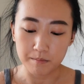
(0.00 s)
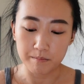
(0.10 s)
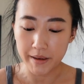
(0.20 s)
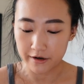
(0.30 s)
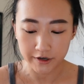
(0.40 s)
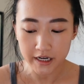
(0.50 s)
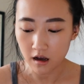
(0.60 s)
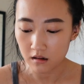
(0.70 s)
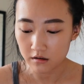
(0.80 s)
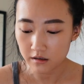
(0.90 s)
berry
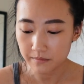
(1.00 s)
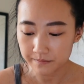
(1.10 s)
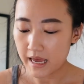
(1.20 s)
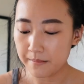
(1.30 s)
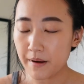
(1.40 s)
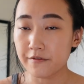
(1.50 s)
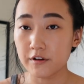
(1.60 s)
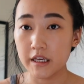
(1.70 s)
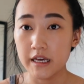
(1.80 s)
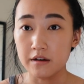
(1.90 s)
color and
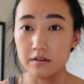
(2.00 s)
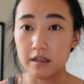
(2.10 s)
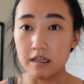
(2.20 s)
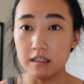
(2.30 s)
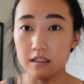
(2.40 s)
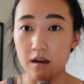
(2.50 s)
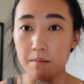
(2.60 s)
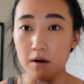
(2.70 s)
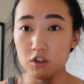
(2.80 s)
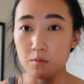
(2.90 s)
Beverly Hills is a
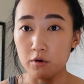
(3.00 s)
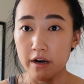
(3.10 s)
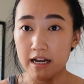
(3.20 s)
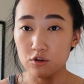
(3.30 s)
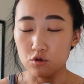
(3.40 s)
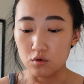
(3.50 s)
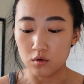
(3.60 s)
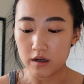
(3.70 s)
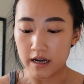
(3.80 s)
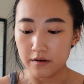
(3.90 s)
much more
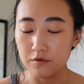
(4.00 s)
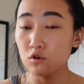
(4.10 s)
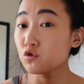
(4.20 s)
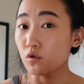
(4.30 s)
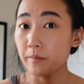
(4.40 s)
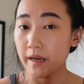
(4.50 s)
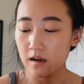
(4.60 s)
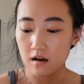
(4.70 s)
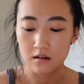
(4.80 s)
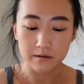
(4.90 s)
natural kind of neutral pink
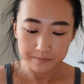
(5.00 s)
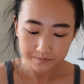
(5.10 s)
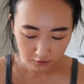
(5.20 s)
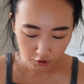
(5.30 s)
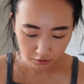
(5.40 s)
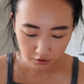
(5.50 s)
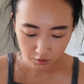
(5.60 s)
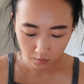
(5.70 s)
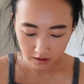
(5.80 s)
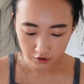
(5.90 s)
color. I'll show you
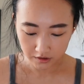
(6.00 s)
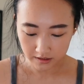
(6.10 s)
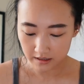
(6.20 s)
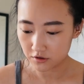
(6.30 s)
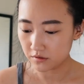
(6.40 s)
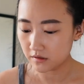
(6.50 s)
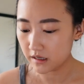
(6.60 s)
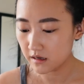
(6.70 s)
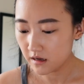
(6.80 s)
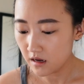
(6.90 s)
swatches
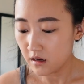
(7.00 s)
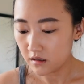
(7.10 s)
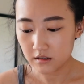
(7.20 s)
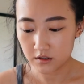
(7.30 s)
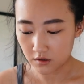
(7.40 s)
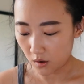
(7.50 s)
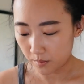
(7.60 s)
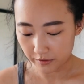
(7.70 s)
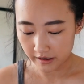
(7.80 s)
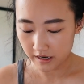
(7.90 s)
actually. It's so
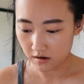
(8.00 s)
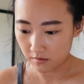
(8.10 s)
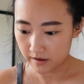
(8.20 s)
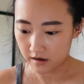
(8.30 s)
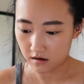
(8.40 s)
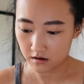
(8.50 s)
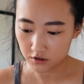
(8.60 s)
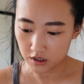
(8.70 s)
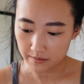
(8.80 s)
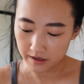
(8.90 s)
pretty, oh my
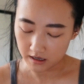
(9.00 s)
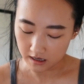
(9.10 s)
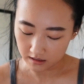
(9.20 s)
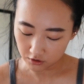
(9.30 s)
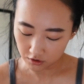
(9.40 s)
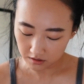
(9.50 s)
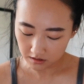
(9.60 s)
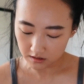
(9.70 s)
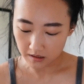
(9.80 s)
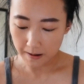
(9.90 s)
gosh. I mean, it
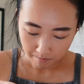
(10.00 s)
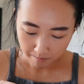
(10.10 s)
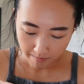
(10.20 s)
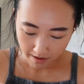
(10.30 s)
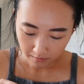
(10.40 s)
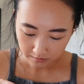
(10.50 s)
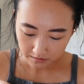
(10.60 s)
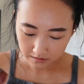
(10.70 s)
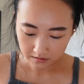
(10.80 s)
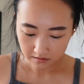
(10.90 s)
just
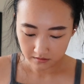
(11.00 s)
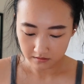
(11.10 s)
melts.